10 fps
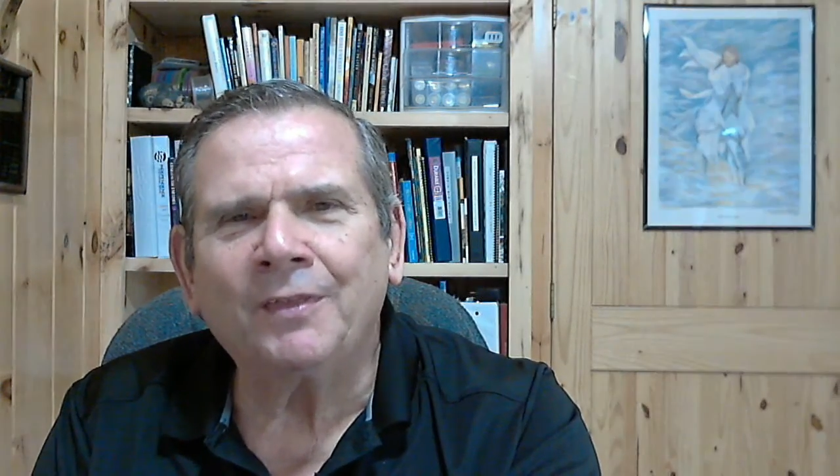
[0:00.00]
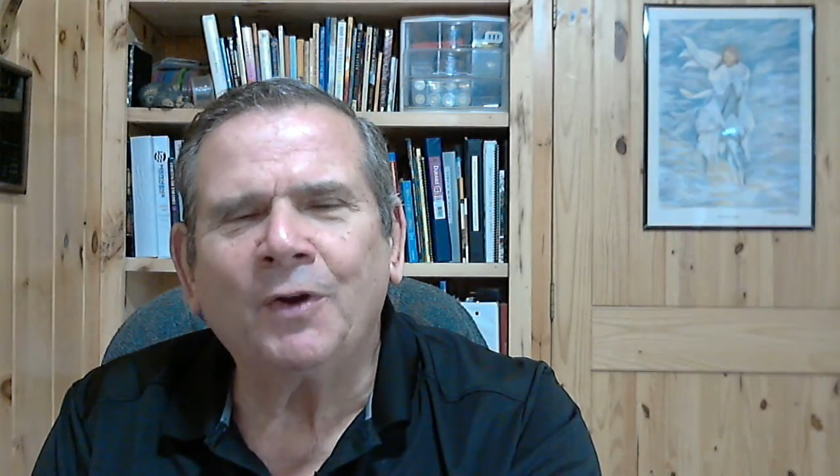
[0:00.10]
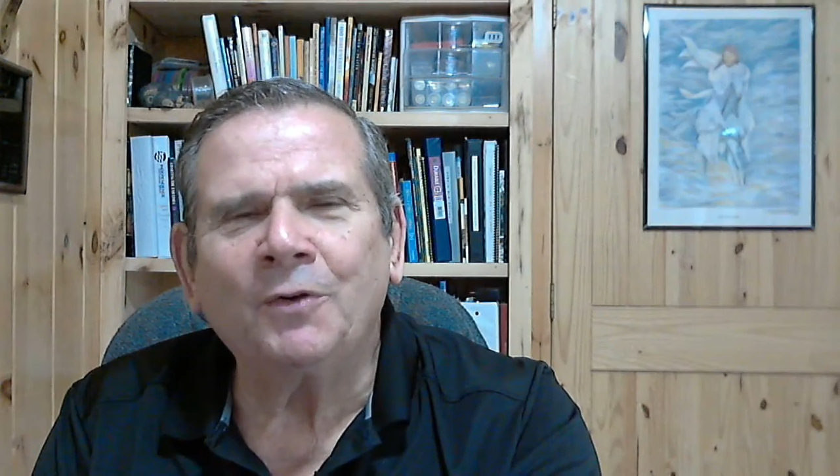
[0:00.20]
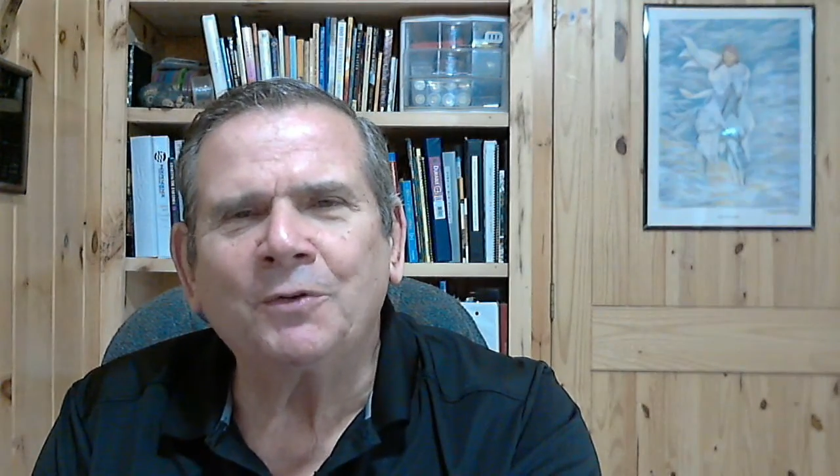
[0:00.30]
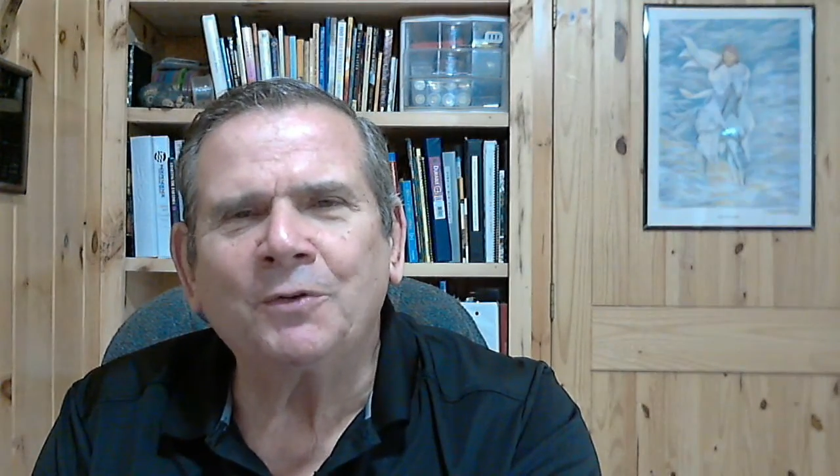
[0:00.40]

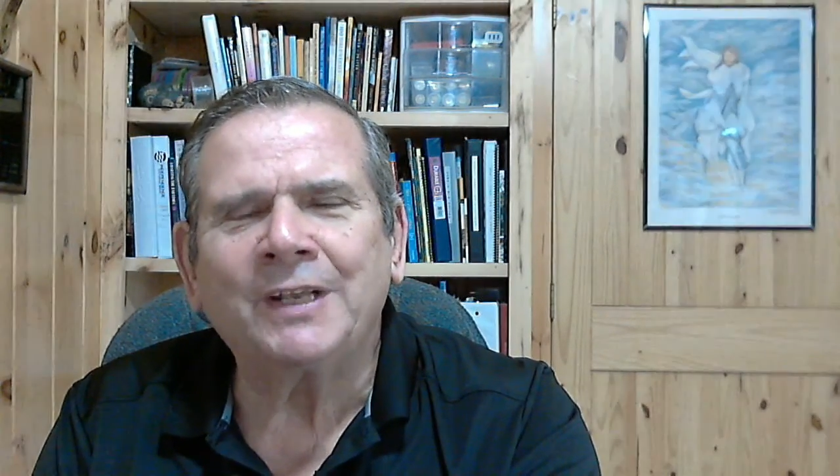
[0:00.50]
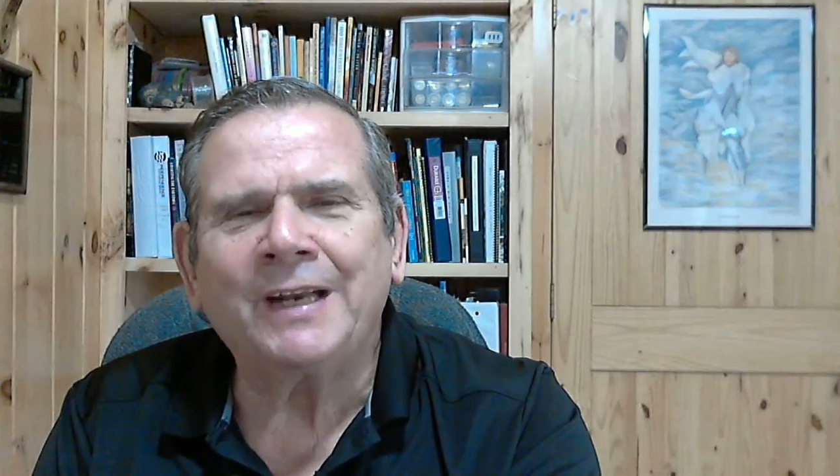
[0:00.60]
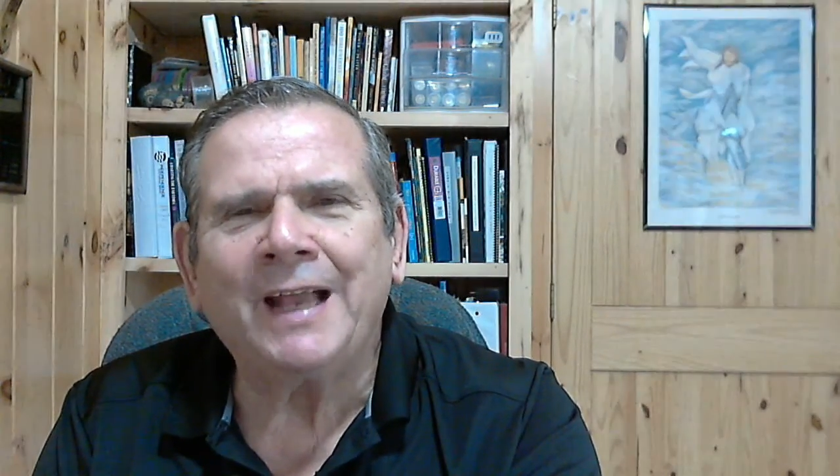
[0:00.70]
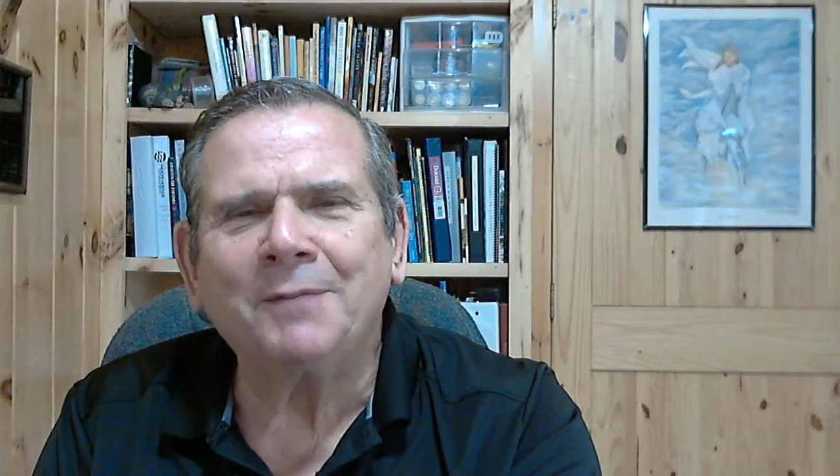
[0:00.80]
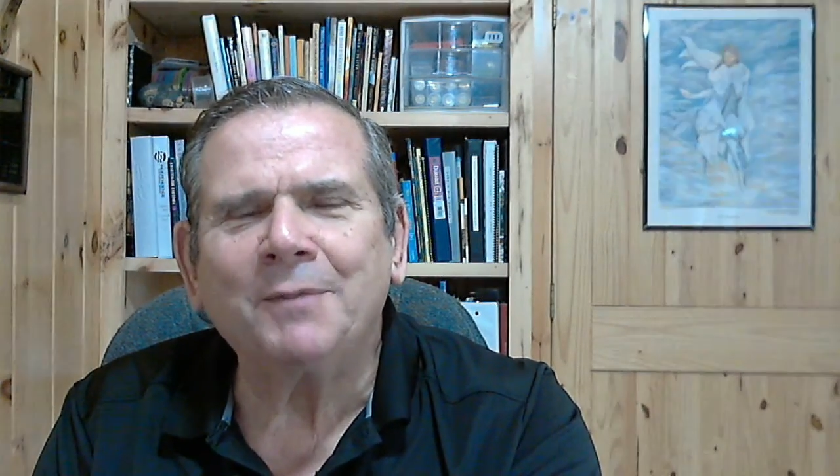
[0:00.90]
those that
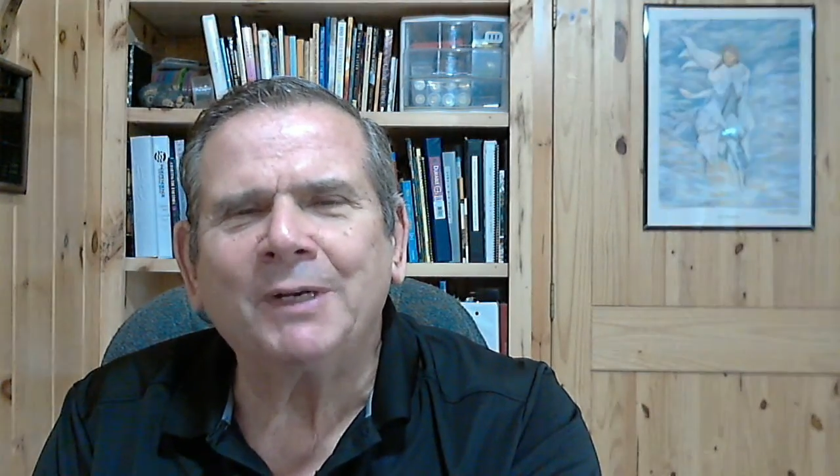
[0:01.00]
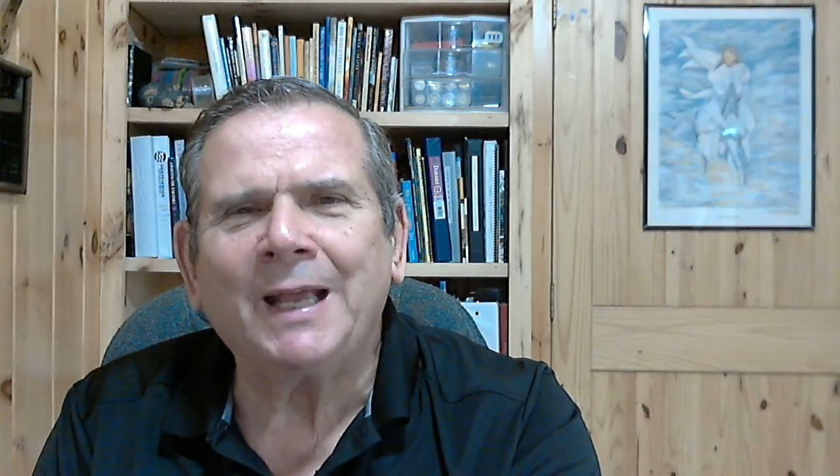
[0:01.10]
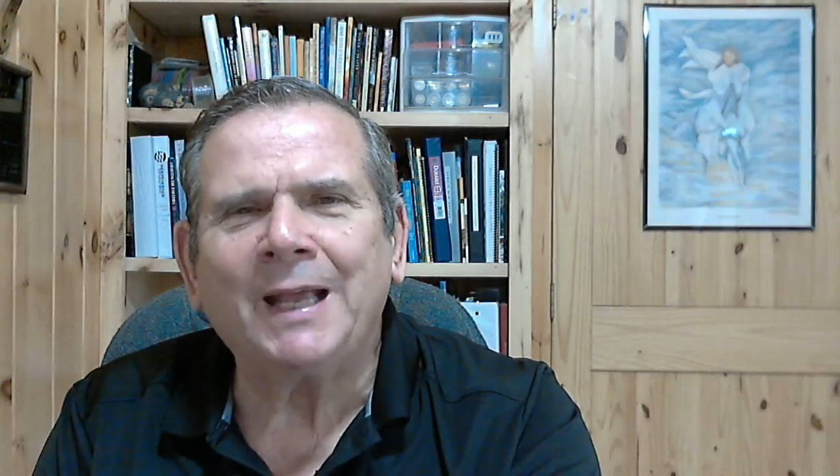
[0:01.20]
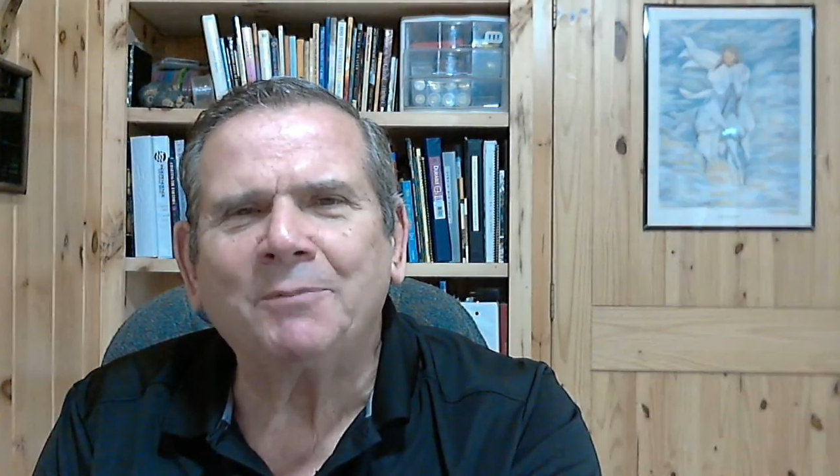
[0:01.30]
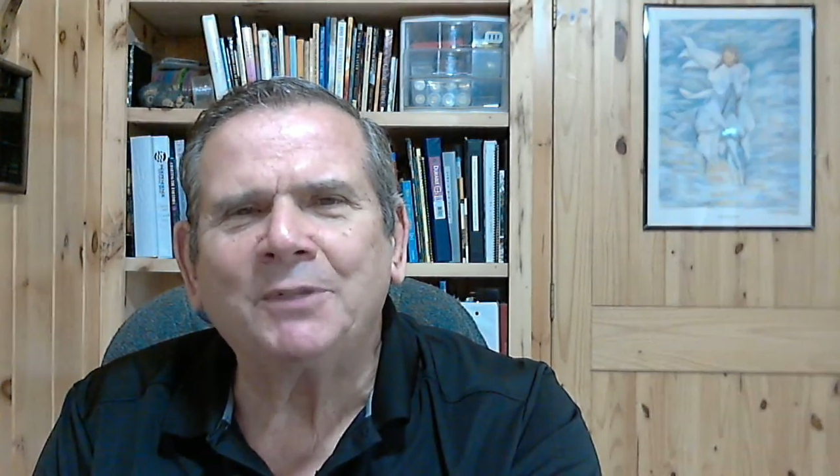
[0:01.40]
had him in
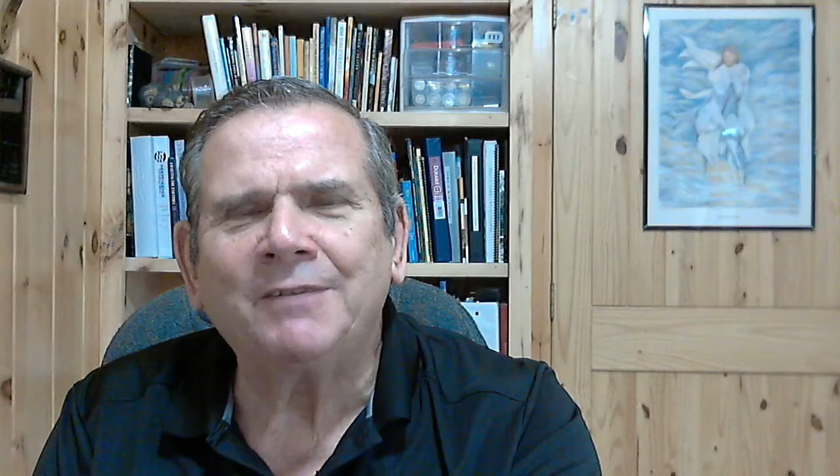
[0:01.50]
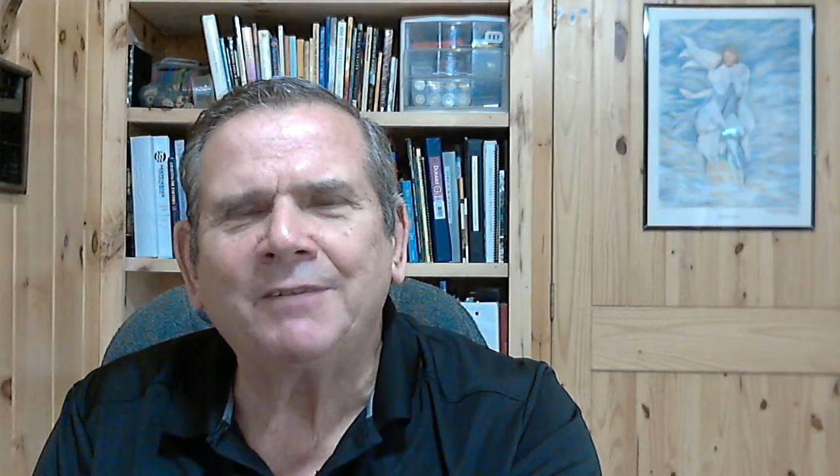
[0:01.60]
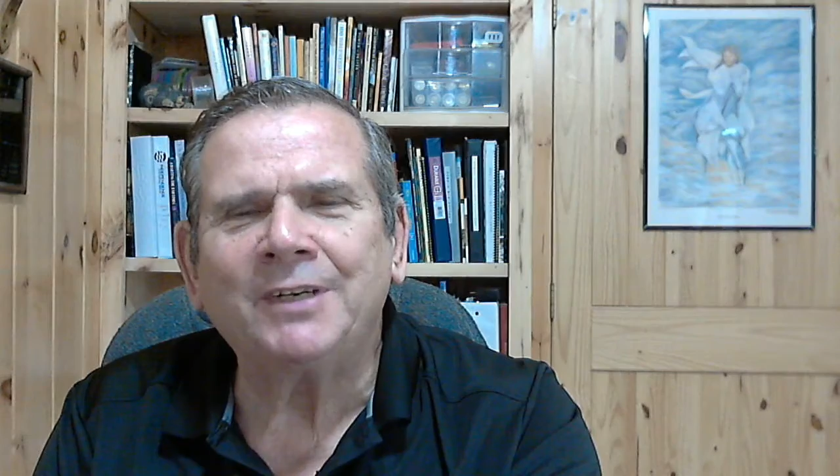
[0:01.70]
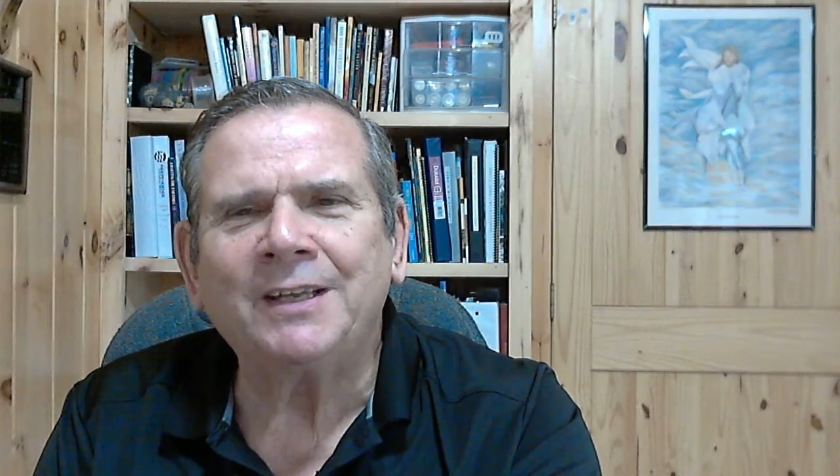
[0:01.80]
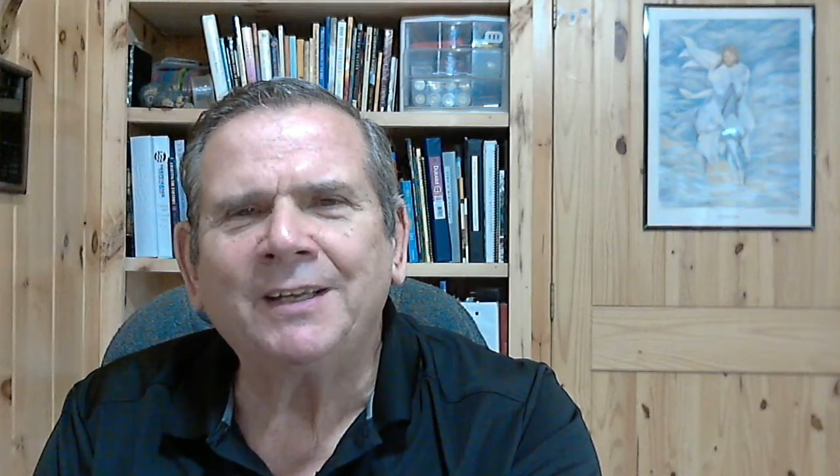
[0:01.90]

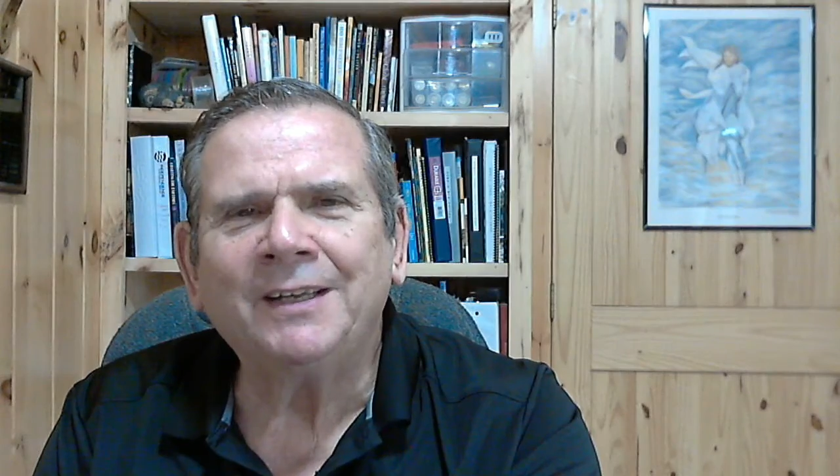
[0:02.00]
captivity.